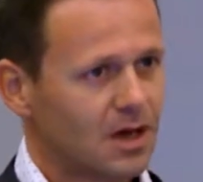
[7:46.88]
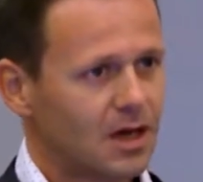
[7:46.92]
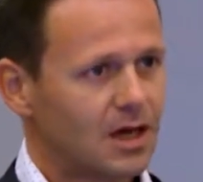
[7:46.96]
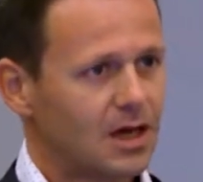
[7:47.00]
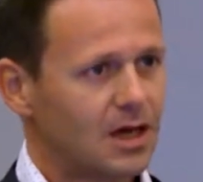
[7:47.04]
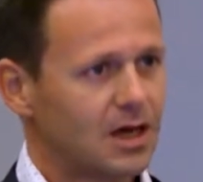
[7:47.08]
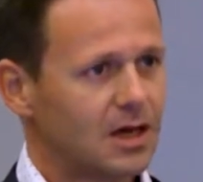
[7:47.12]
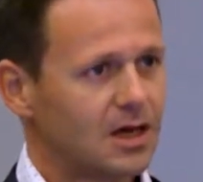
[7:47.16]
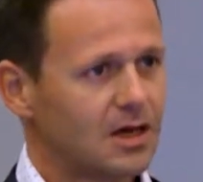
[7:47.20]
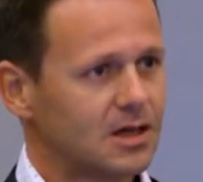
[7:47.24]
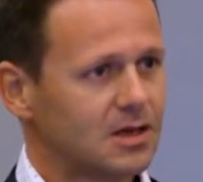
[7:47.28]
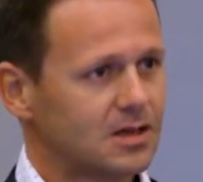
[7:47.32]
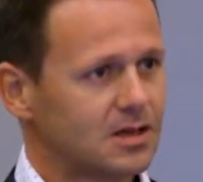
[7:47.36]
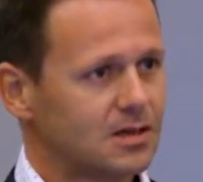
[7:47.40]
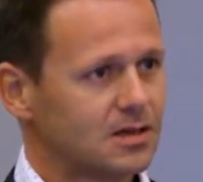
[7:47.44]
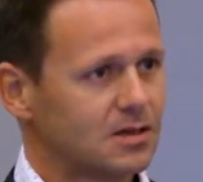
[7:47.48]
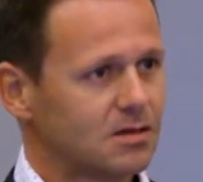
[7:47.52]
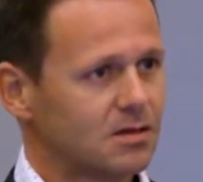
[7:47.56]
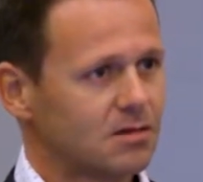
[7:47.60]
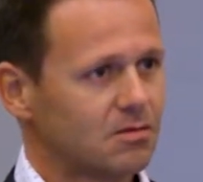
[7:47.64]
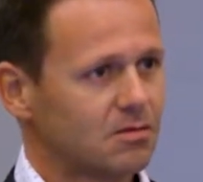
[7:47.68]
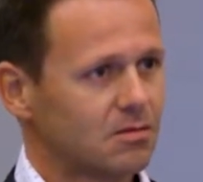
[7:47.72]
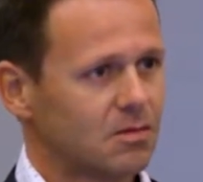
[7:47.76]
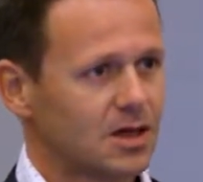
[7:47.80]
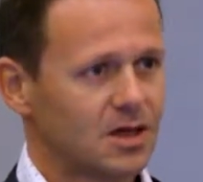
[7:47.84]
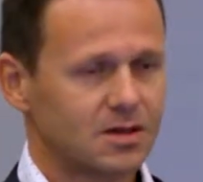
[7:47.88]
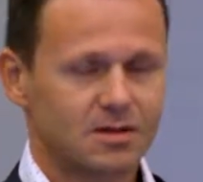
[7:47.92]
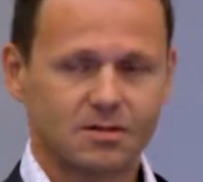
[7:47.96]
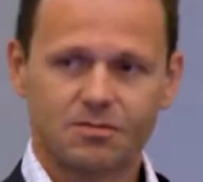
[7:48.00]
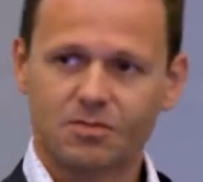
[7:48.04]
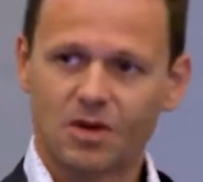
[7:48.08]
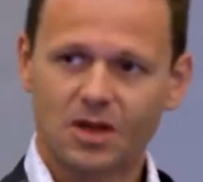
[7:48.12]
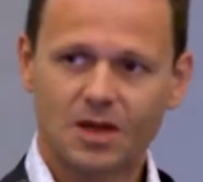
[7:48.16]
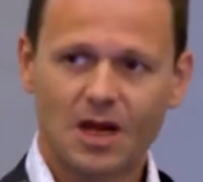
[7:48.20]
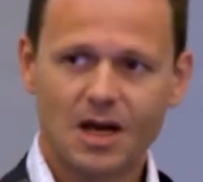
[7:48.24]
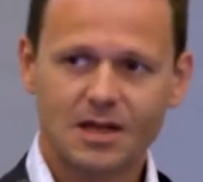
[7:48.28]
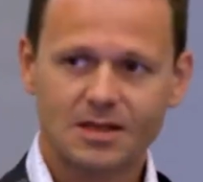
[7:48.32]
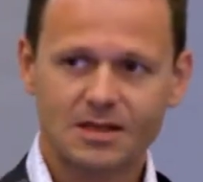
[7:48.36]

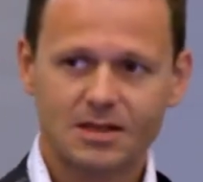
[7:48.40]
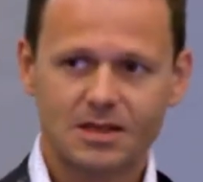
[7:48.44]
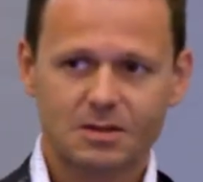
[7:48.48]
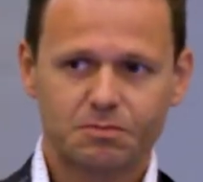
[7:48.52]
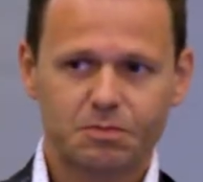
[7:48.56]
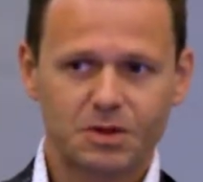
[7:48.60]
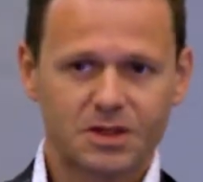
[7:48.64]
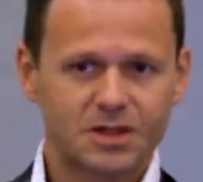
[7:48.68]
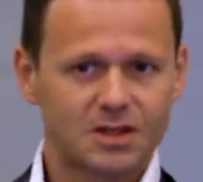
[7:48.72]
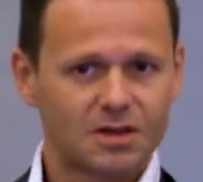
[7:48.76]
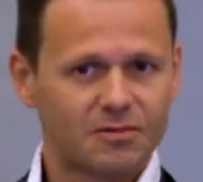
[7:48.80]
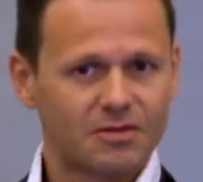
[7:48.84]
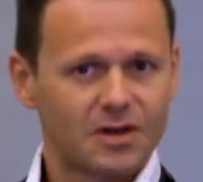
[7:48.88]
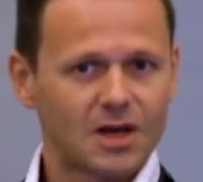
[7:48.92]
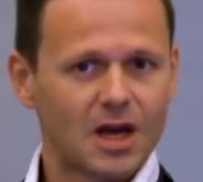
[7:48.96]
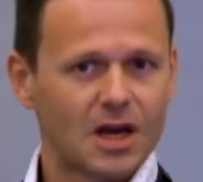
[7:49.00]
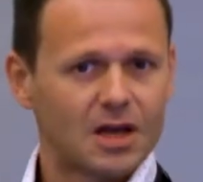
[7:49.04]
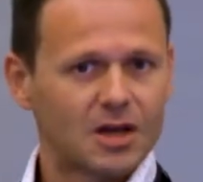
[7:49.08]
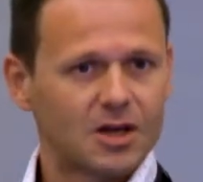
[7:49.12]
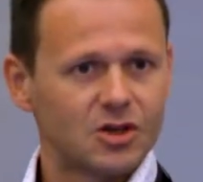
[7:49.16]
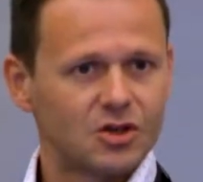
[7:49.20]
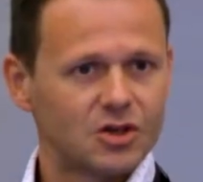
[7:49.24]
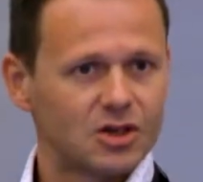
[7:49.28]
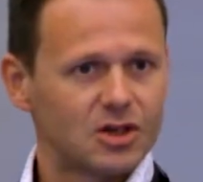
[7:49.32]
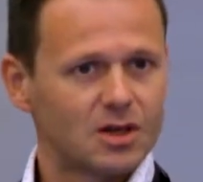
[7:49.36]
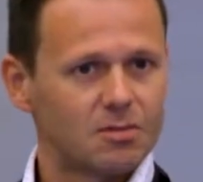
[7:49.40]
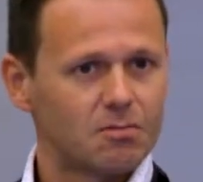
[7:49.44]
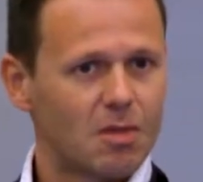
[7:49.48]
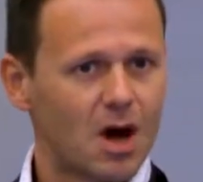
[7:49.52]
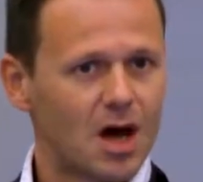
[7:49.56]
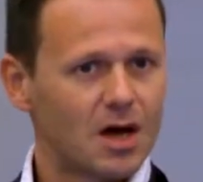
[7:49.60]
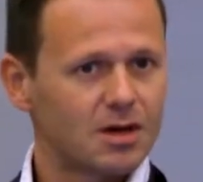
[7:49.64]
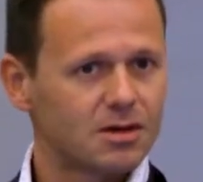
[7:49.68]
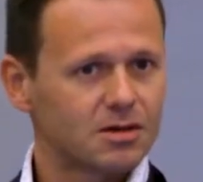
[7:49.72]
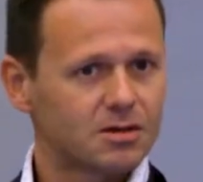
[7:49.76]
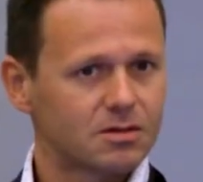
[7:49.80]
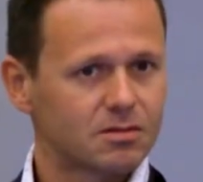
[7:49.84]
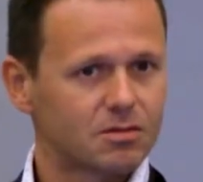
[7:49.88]
it has a specific energy
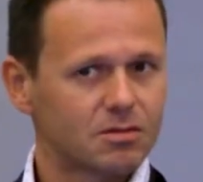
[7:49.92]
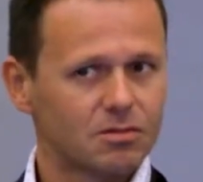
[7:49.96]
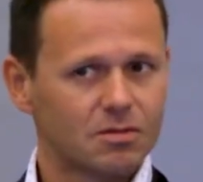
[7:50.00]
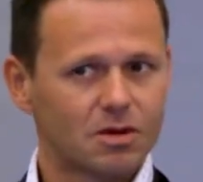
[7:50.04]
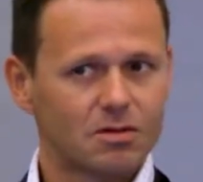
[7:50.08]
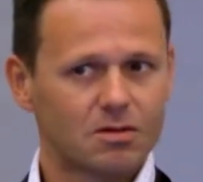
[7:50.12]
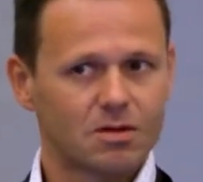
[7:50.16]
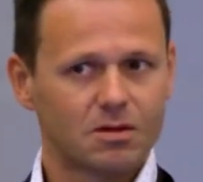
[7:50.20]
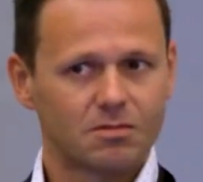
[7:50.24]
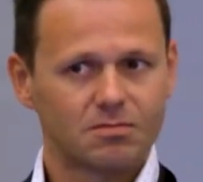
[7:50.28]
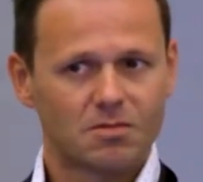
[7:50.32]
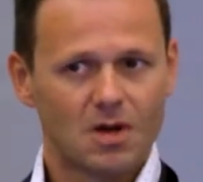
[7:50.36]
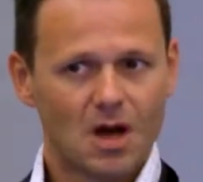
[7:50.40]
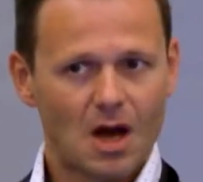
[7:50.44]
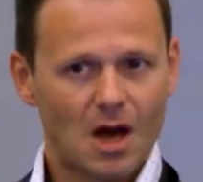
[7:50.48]
demand with the